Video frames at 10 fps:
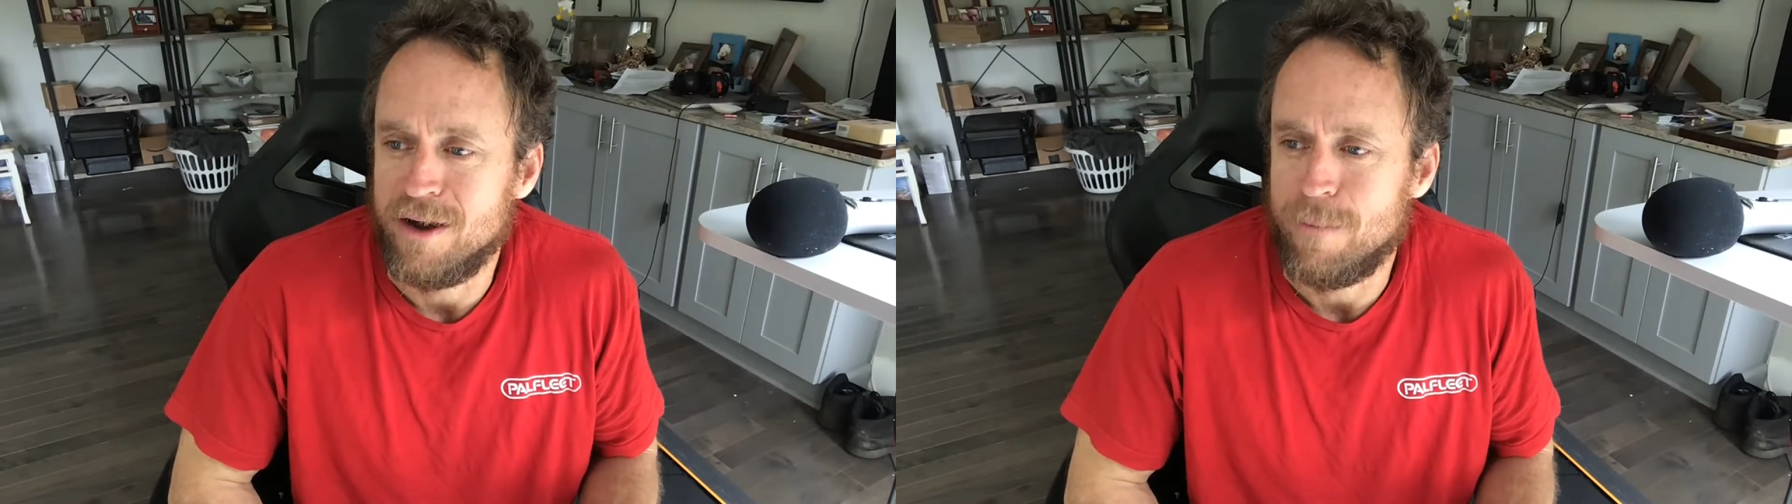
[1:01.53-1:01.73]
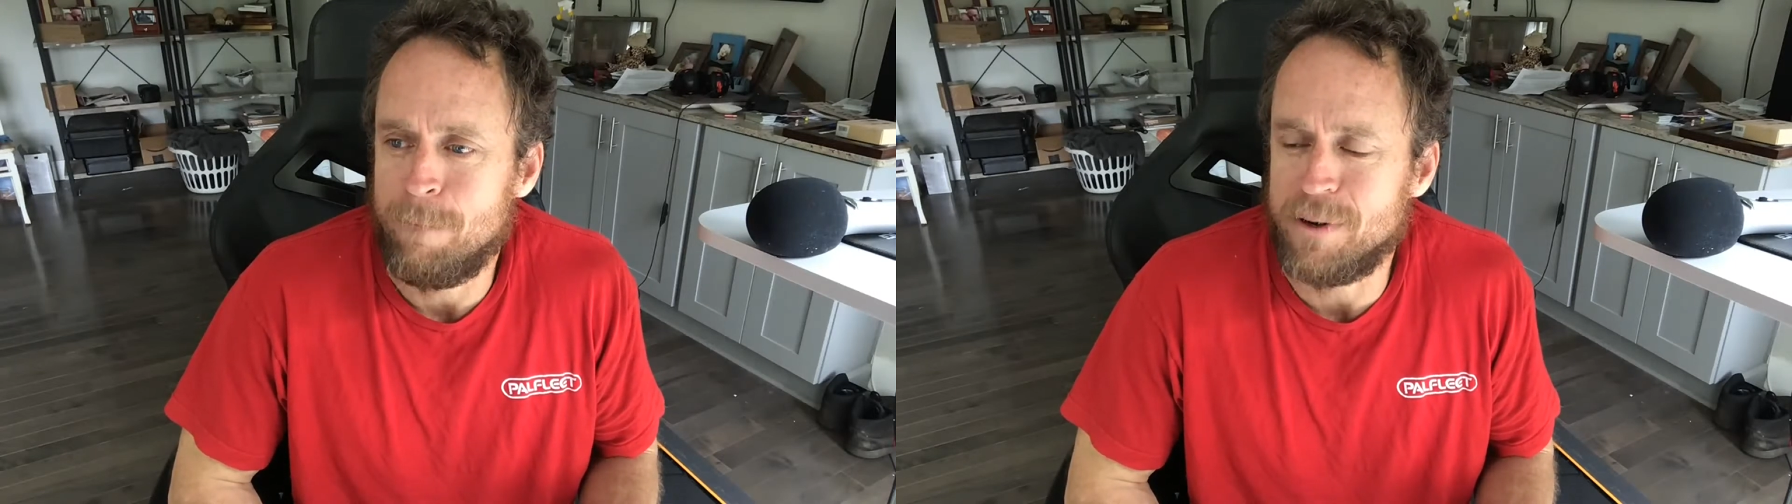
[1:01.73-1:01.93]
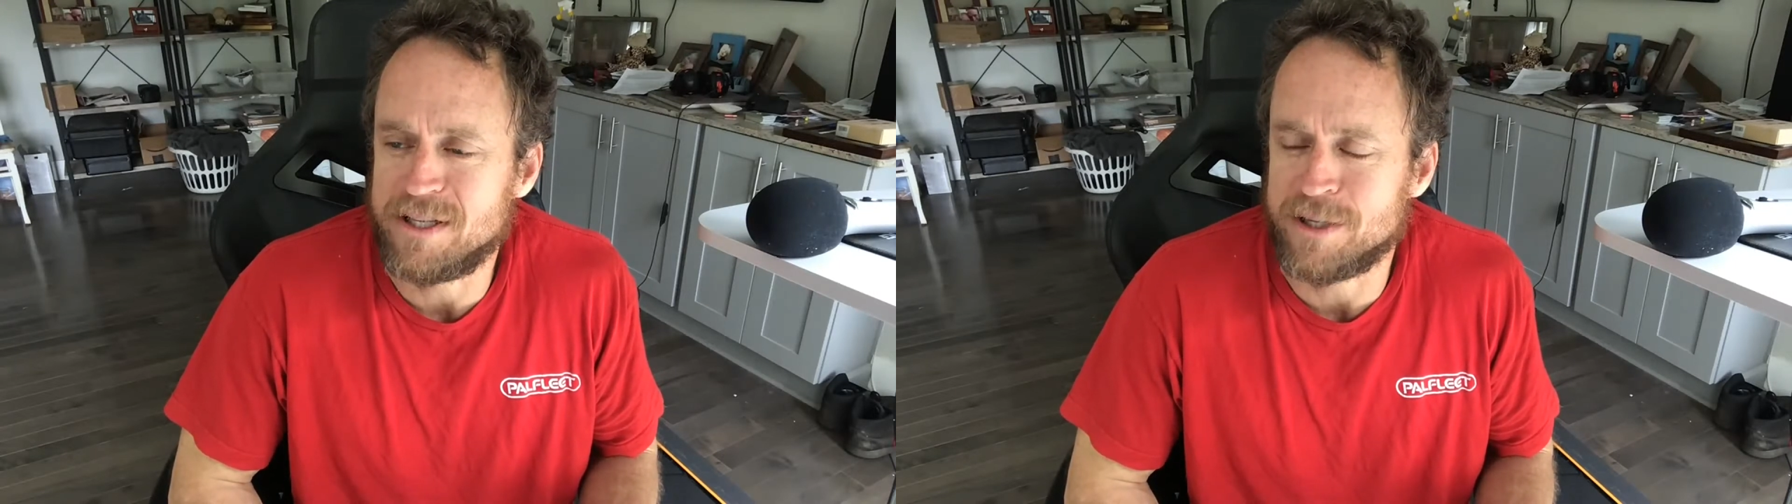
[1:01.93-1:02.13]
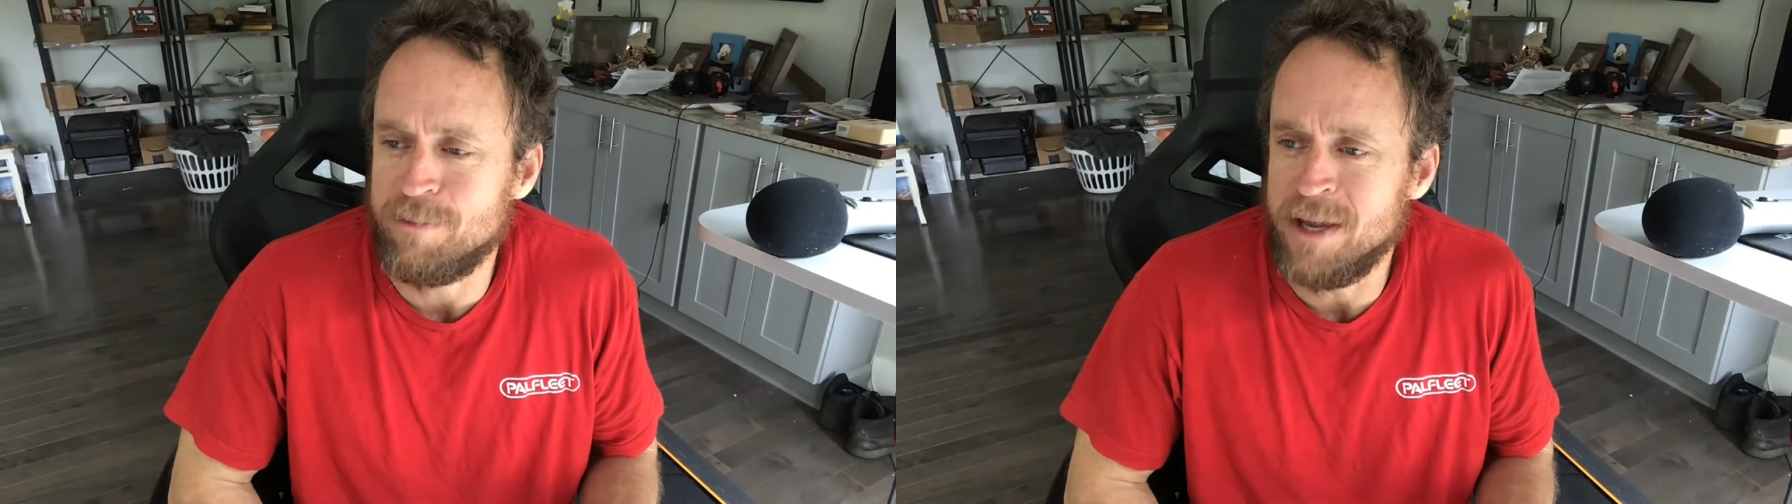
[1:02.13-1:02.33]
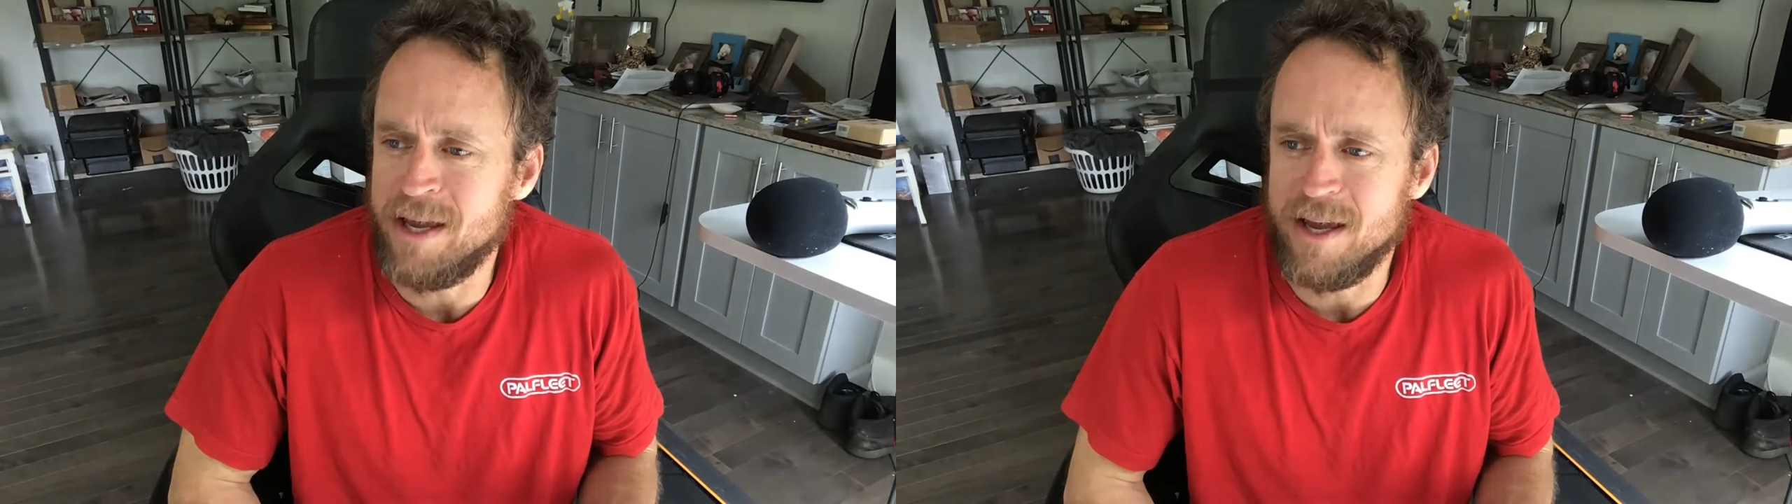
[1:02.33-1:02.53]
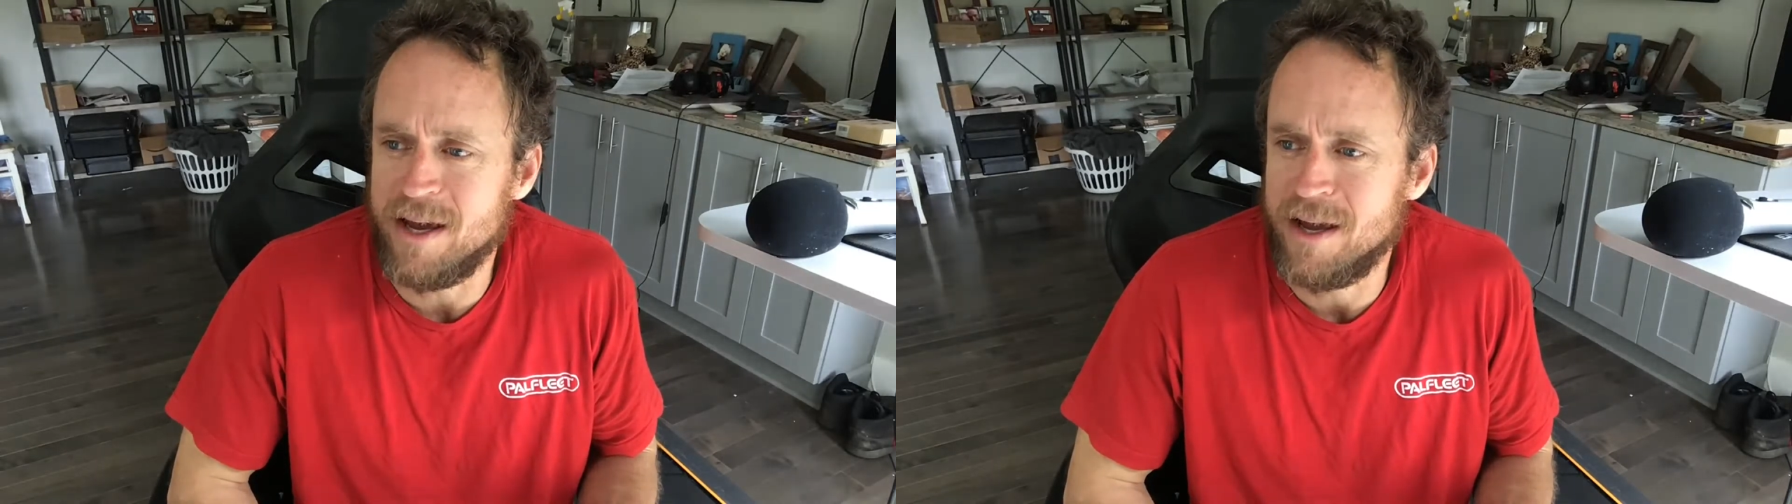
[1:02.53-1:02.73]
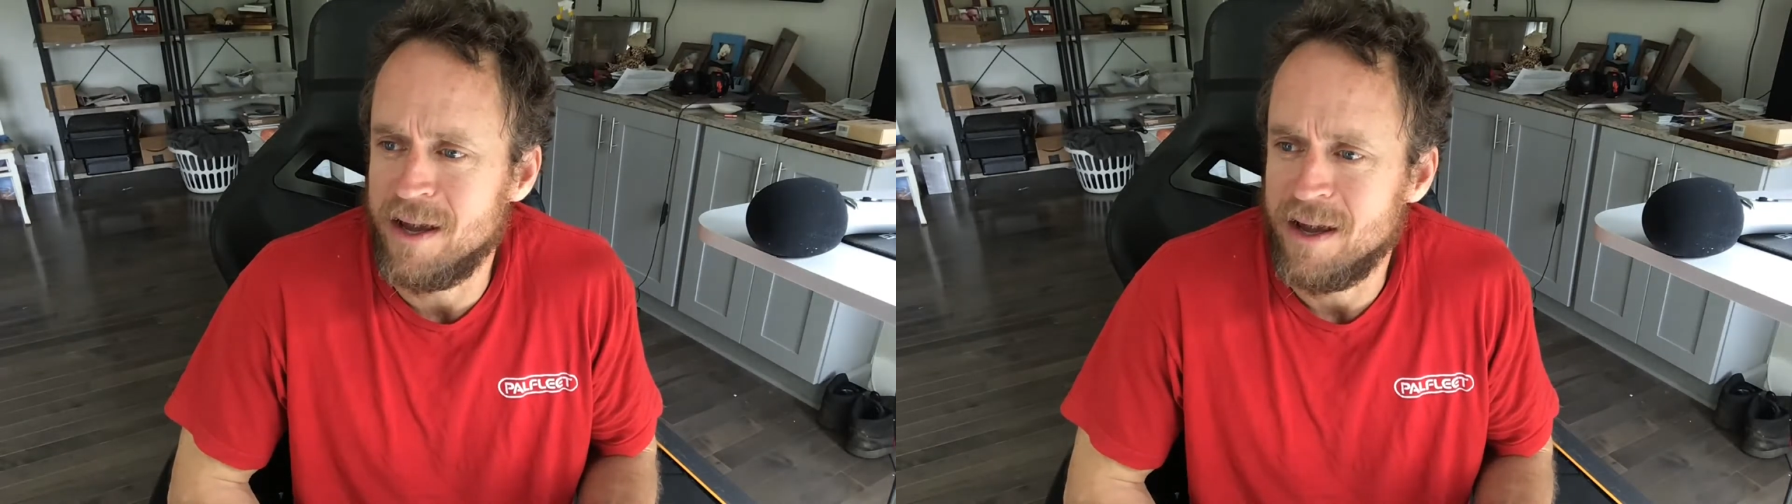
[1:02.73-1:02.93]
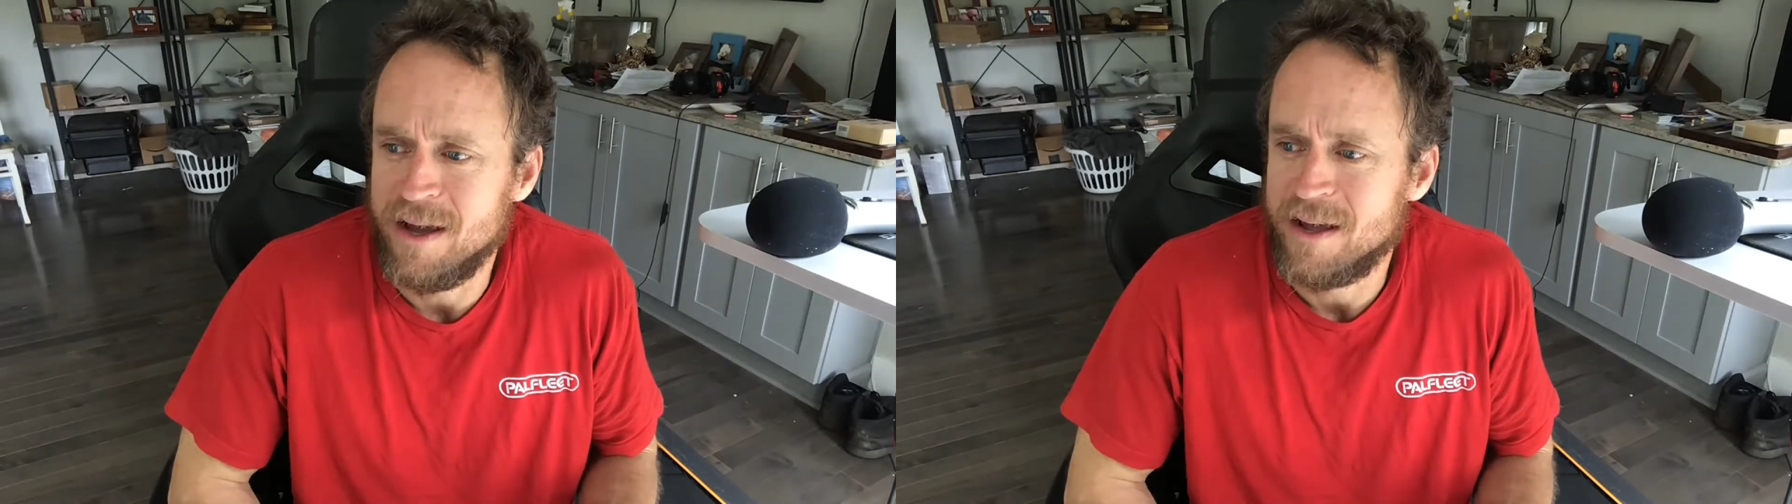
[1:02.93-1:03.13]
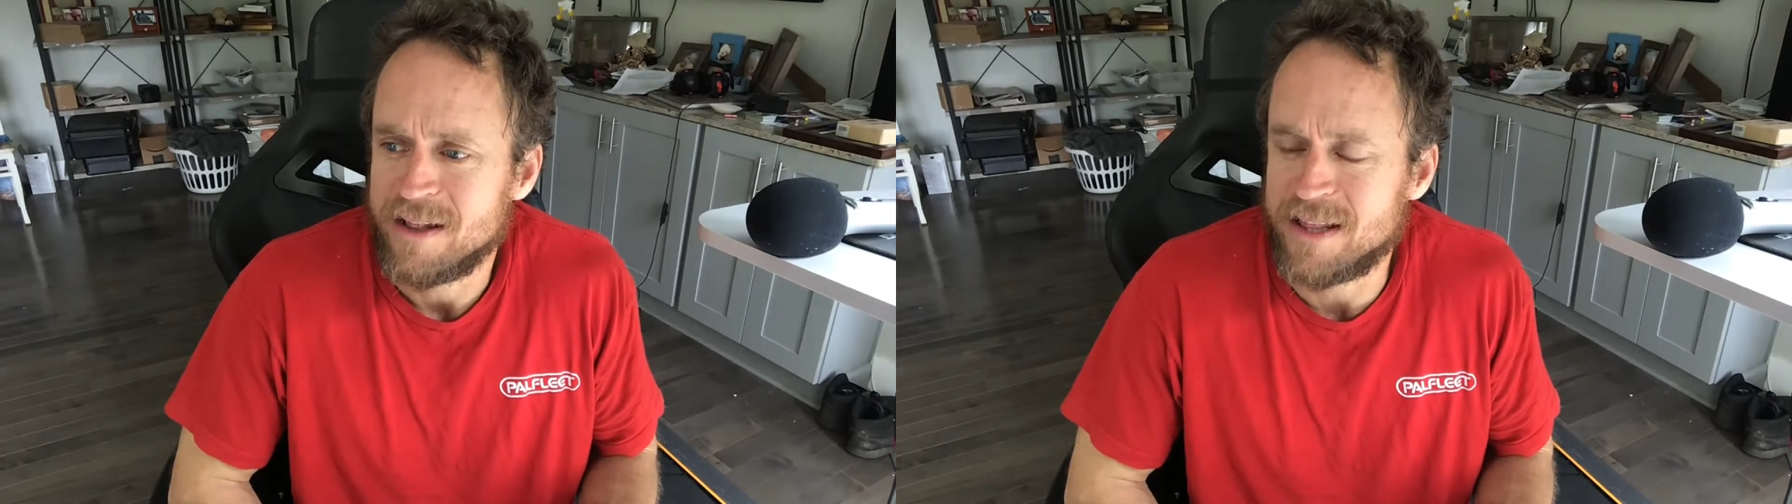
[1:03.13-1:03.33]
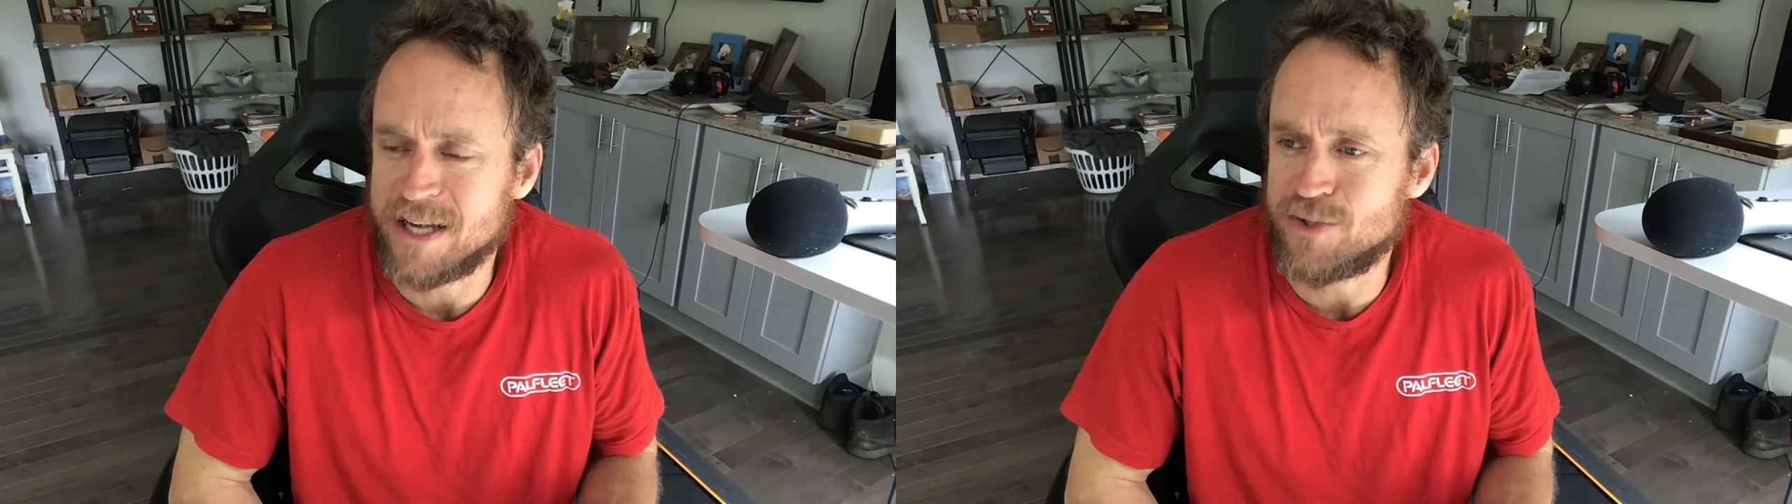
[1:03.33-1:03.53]
but to me,
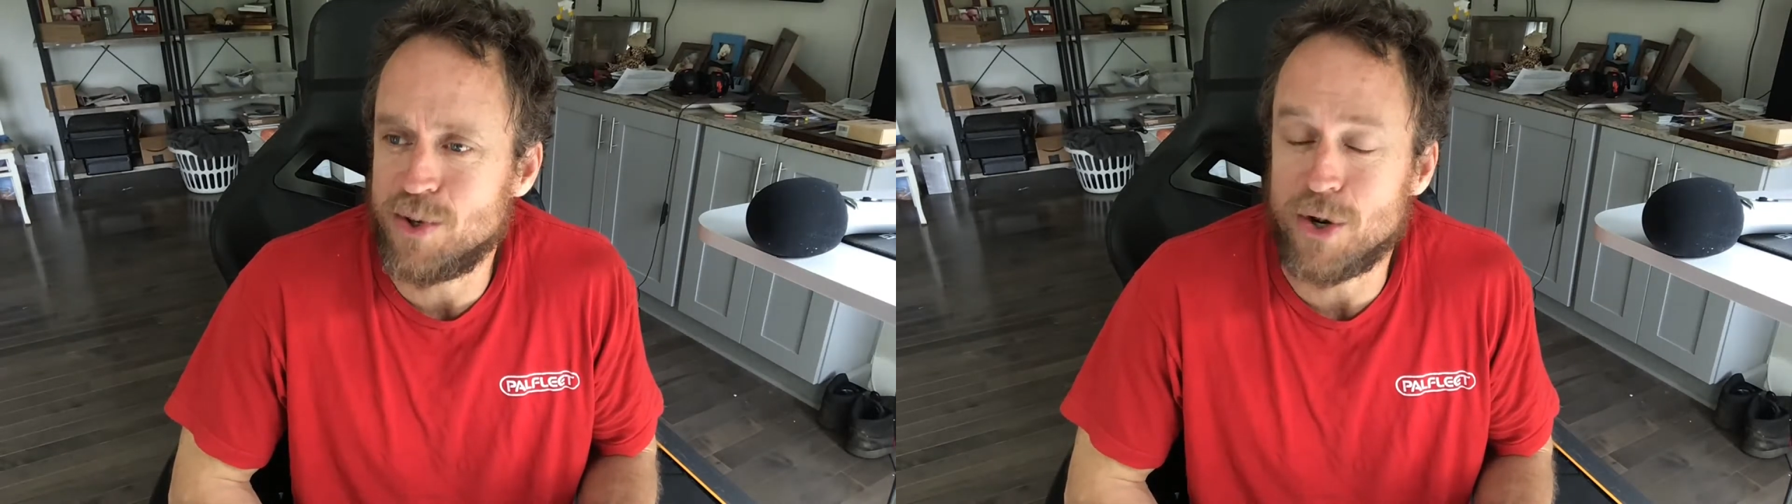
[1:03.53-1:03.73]
that's what her